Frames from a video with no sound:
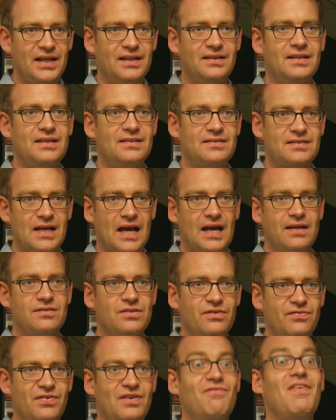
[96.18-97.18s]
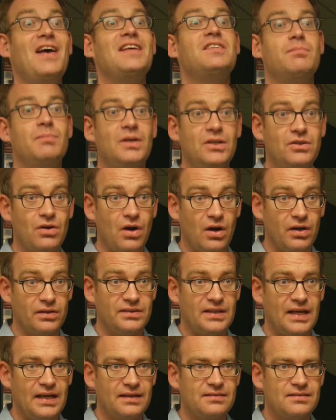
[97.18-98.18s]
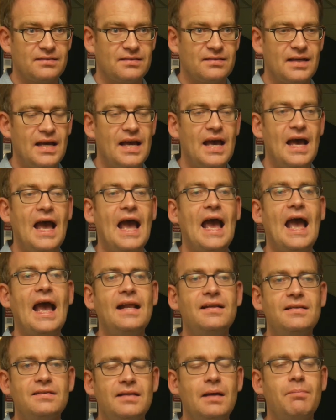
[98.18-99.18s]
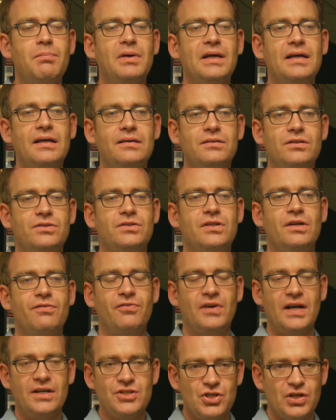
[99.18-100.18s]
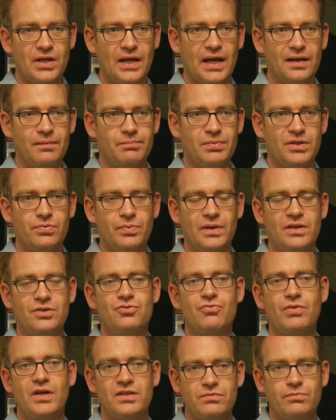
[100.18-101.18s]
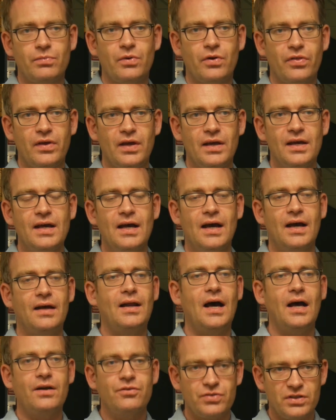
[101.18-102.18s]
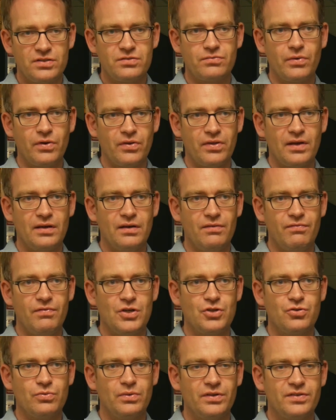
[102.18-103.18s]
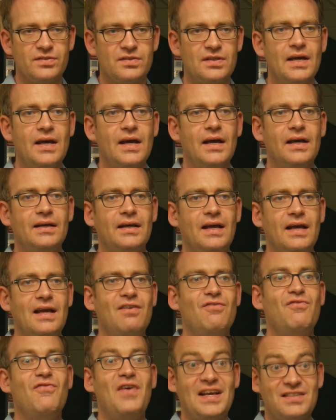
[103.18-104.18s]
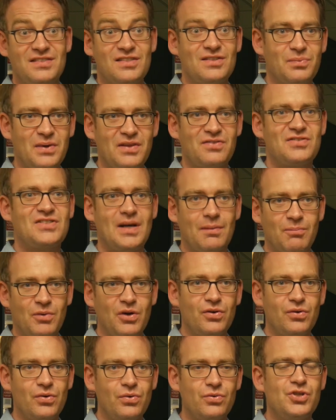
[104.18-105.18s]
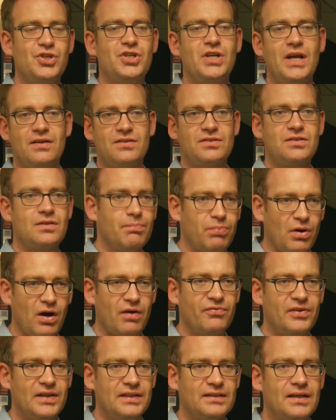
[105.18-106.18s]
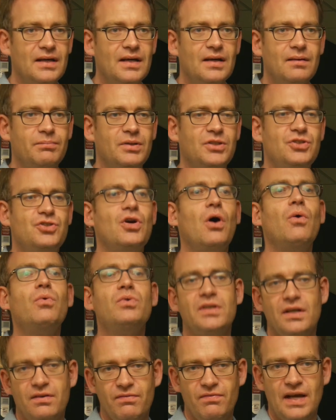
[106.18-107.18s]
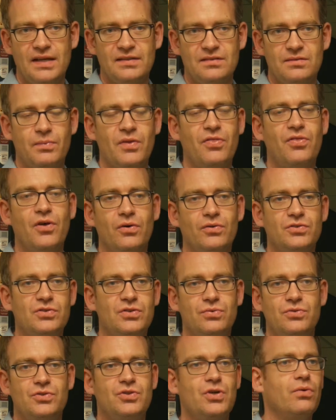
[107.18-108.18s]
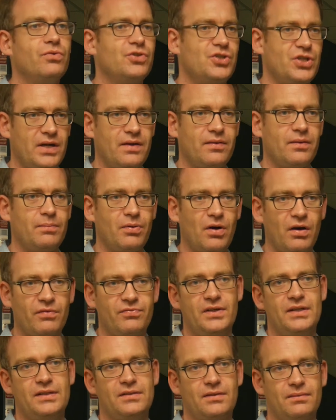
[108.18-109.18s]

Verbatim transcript: in these kinds of investment contexts. And they begin to differentiate between trustworthy and untrustworthy individuals. Invest with someone who shares the profit, but don't invest with those who don't share the profit.